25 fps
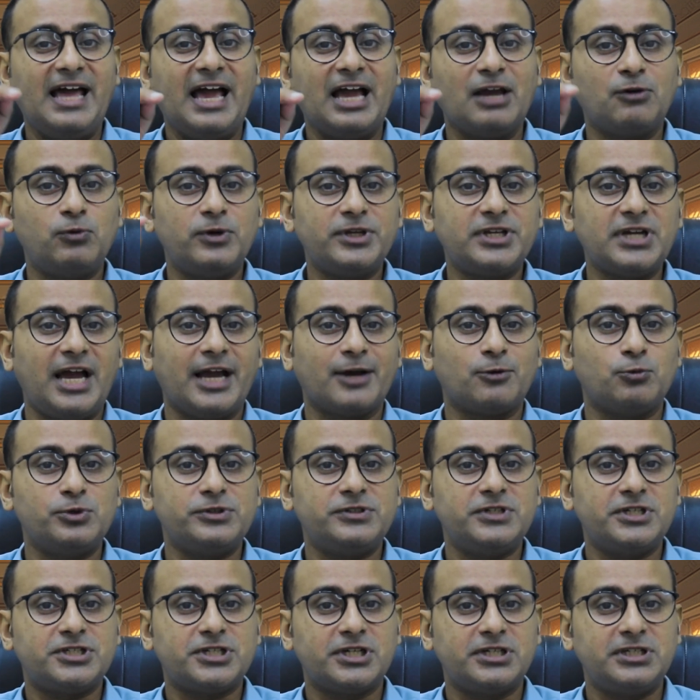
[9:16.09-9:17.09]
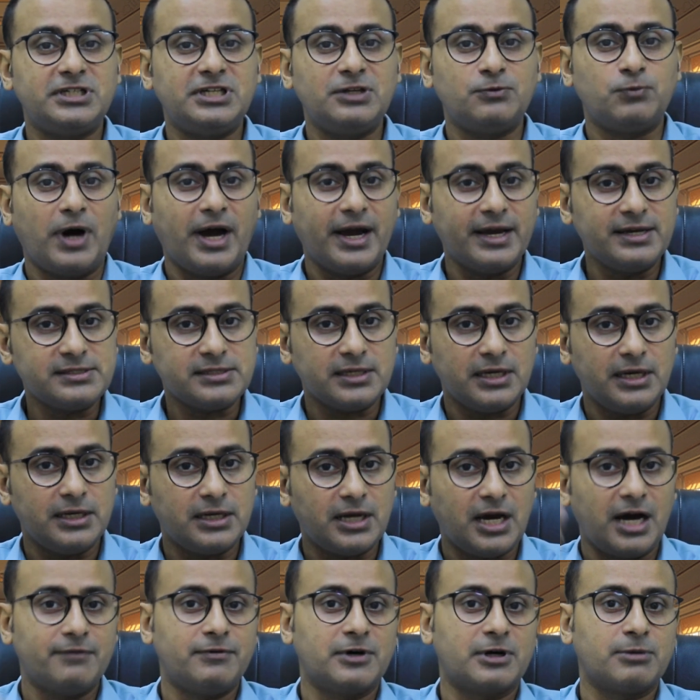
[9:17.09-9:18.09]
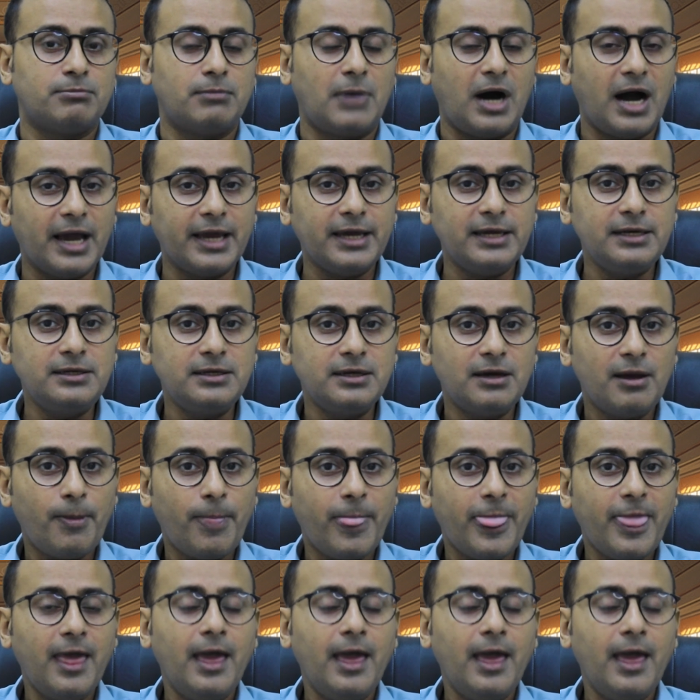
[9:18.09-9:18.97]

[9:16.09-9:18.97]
language acquisition device, in our mind,